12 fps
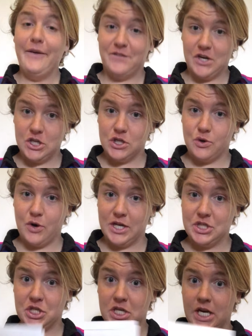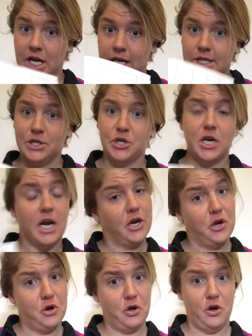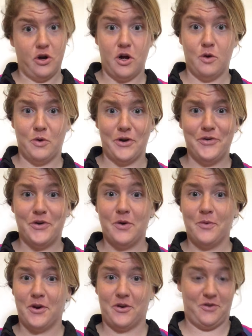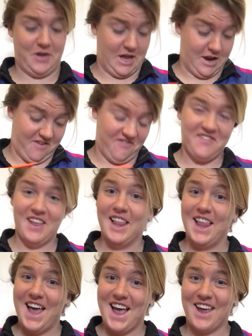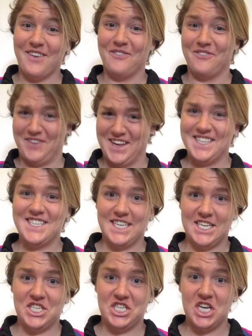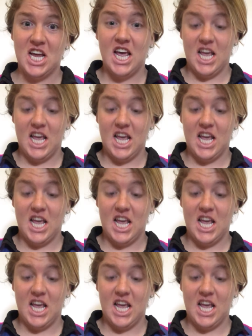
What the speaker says: First question answered. I know you're all wondering where you can get a fly vintage